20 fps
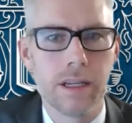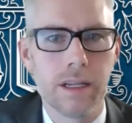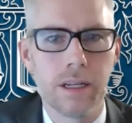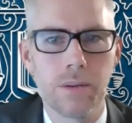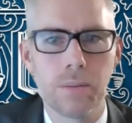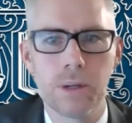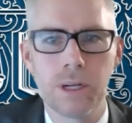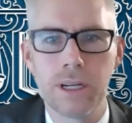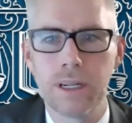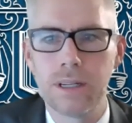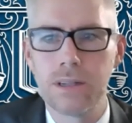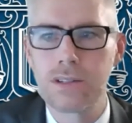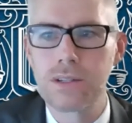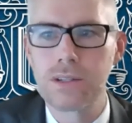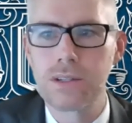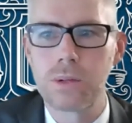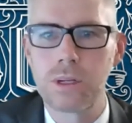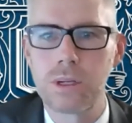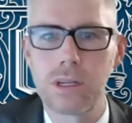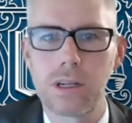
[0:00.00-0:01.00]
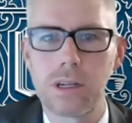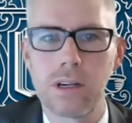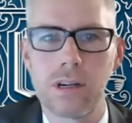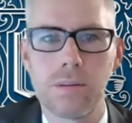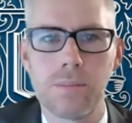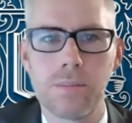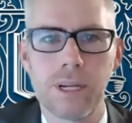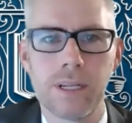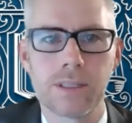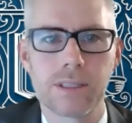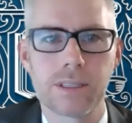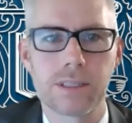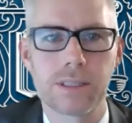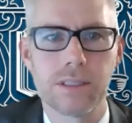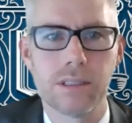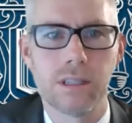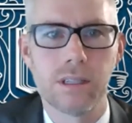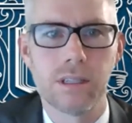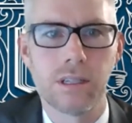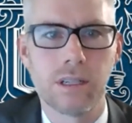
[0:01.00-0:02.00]
Anyone else want to comment
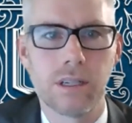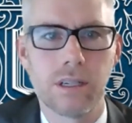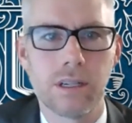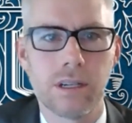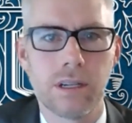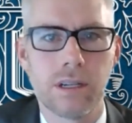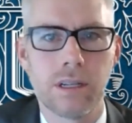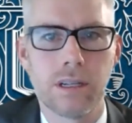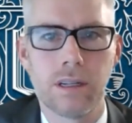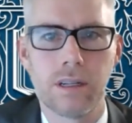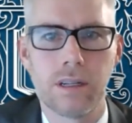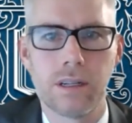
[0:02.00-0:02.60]
on